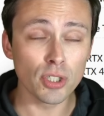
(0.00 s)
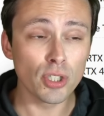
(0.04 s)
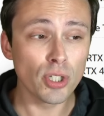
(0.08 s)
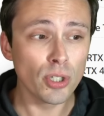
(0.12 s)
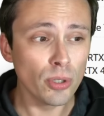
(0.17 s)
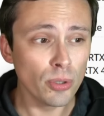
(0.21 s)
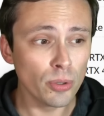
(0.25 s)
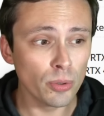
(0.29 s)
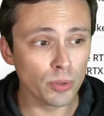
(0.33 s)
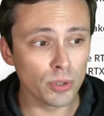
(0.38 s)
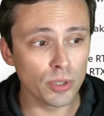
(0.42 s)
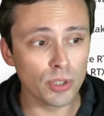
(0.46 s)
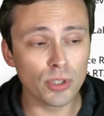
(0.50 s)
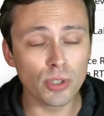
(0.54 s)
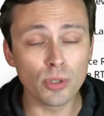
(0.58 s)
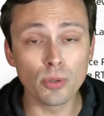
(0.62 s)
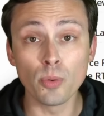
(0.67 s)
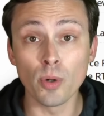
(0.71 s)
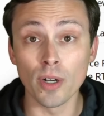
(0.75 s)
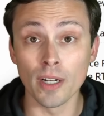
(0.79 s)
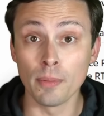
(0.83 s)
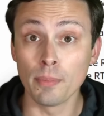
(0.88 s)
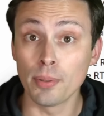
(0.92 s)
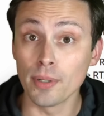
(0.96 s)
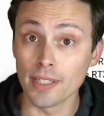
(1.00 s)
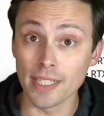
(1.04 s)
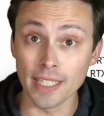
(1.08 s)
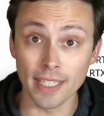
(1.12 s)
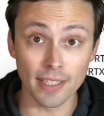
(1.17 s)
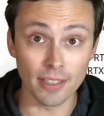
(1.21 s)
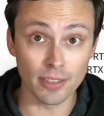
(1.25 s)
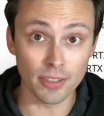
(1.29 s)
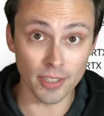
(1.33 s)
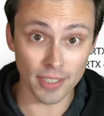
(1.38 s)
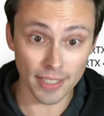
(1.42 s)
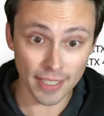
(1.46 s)
tuned to one
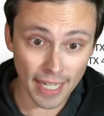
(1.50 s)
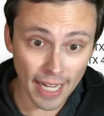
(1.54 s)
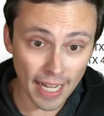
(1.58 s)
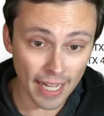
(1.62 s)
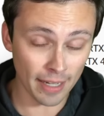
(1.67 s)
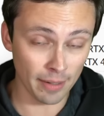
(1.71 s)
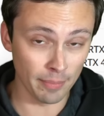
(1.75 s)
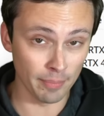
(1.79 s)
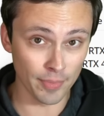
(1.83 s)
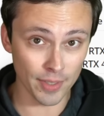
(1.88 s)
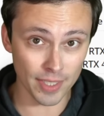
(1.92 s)
particular game.